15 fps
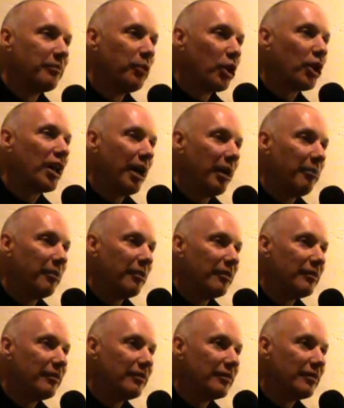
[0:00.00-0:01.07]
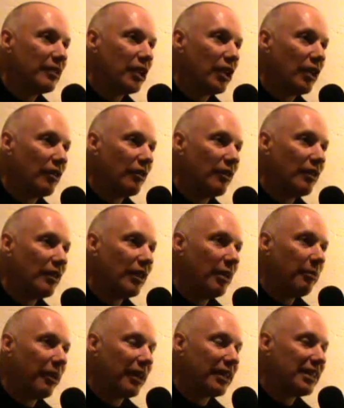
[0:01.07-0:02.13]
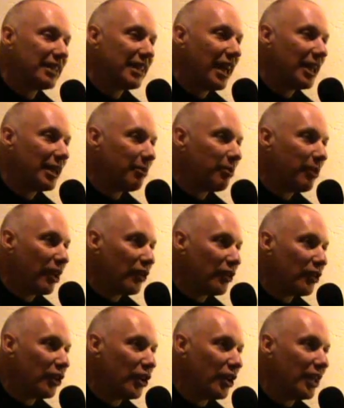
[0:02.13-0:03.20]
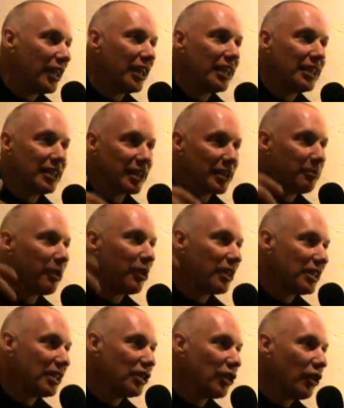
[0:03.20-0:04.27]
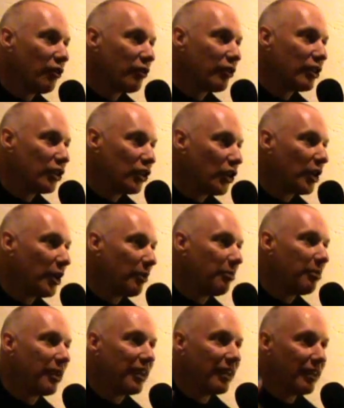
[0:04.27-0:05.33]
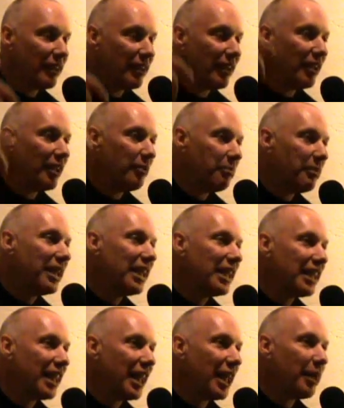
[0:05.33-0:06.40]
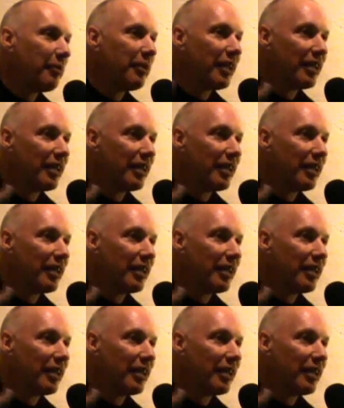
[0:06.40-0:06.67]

book up, you know, about the Silent Brotherhood and his experiences over in Europe and meeting them